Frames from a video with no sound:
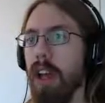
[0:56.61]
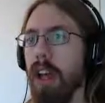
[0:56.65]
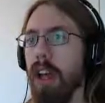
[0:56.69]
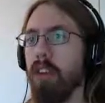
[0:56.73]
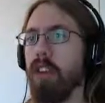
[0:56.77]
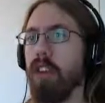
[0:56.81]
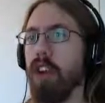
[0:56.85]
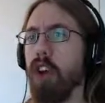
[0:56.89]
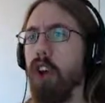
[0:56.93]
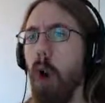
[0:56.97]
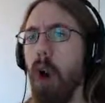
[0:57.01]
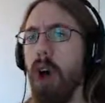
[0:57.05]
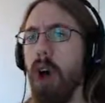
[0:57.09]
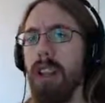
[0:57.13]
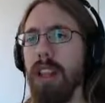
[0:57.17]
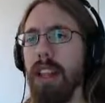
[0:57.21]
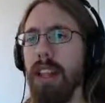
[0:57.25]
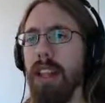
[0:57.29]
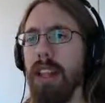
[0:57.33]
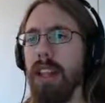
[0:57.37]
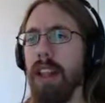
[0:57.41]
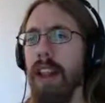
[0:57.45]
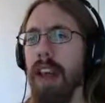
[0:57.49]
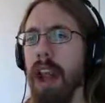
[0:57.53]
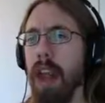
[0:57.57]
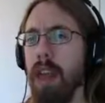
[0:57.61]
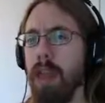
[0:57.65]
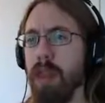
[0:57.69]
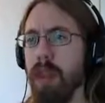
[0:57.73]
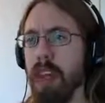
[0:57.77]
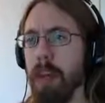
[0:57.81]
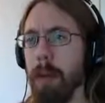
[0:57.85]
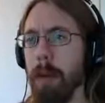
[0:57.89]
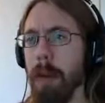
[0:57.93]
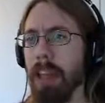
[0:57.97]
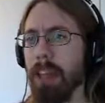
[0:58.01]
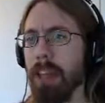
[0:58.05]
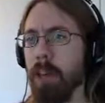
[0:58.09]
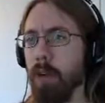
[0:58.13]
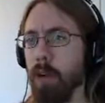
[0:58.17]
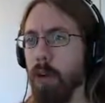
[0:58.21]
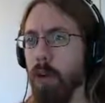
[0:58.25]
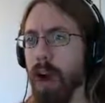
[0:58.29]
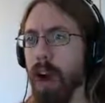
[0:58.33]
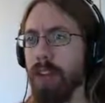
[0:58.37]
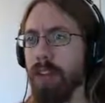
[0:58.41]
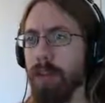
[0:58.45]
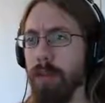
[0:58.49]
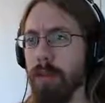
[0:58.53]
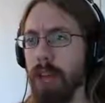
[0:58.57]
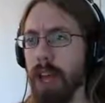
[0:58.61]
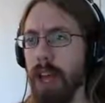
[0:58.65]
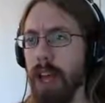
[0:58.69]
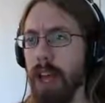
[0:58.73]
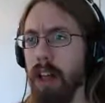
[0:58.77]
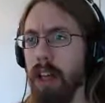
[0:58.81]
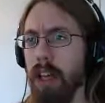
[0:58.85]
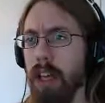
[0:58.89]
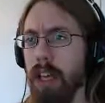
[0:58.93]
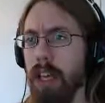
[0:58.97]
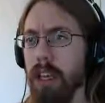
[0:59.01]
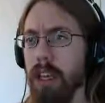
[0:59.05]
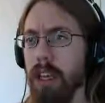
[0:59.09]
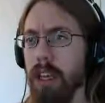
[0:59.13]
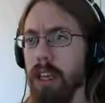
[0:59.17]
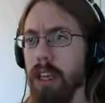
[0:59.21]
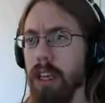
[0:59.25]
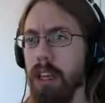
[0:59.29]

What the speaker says: There's a gauntlet, and then I think about the Horizon finale.